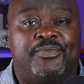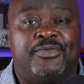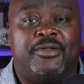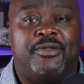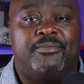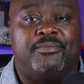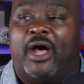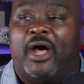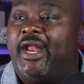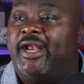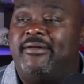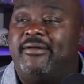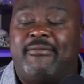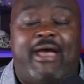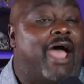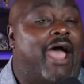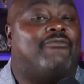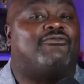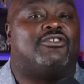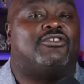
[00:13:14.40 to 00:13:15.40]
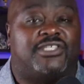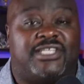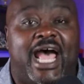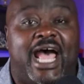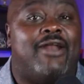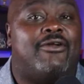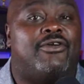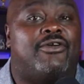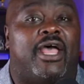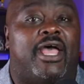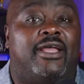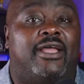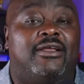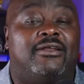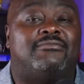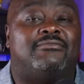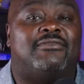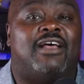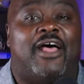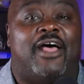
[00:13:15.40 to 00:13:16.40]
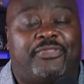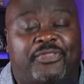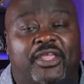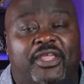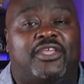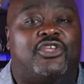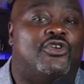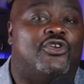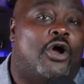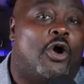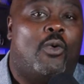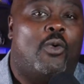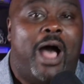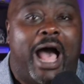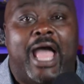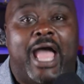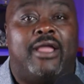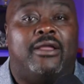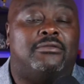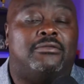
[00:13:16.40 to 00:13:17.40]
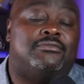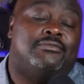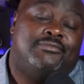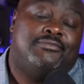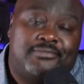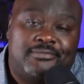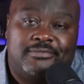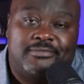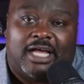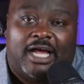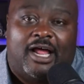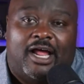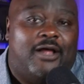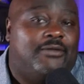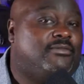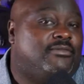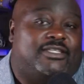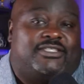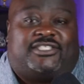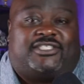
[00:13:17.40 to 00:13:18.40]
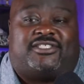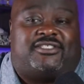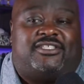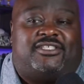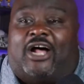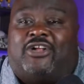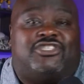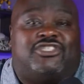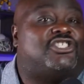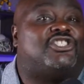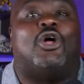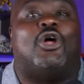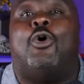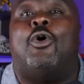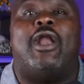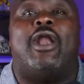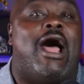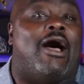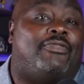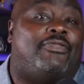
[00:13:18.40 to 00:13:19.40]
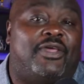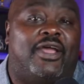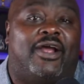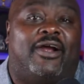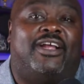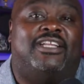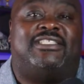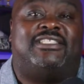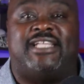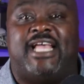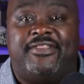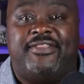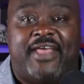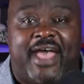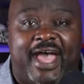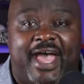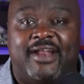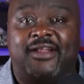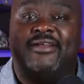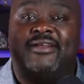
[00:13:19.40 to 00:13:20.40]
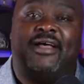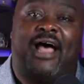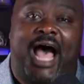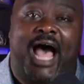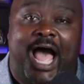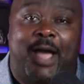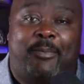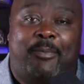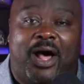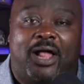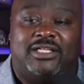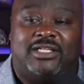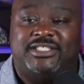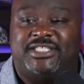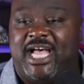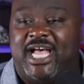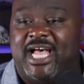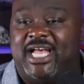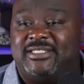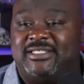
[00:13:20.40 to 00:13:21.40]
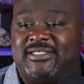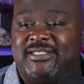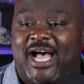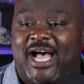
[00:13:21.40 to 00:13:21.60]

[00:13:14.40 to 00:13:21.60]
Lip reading: But after Saturday, I think you know why. I'll just throw it out there and say that. I apologize.